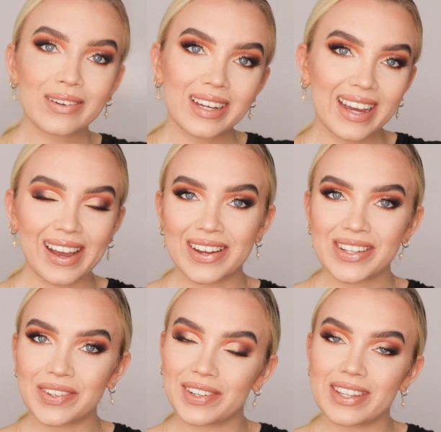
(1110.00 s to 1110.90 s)
Okay
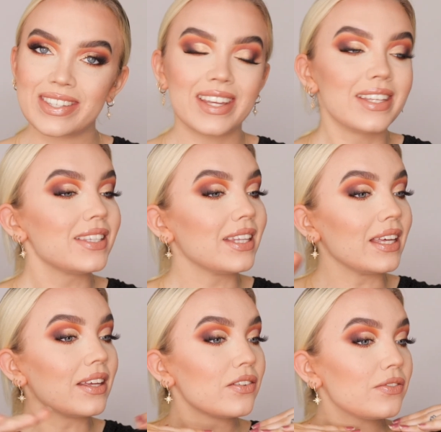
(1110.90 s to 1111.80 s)
guys, so this is
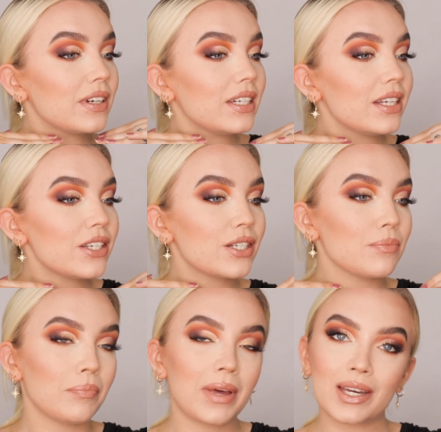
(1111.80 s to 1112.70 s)
the
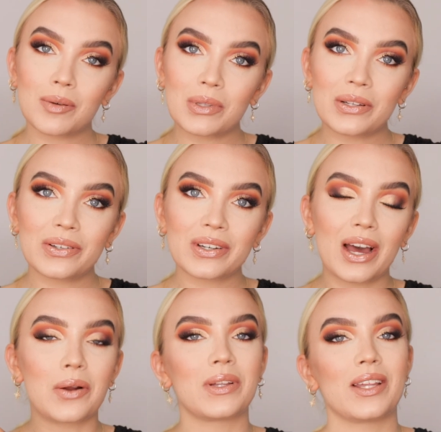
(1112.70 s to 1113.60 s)
finished makeup look.
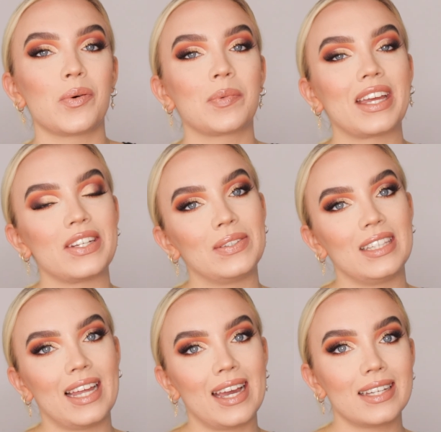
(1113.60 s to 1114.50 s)
I really hope that you
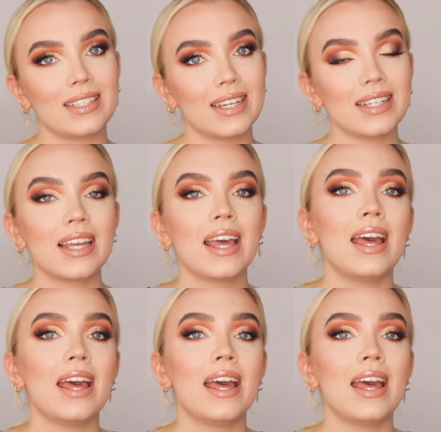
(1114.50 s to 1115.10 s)
liked it.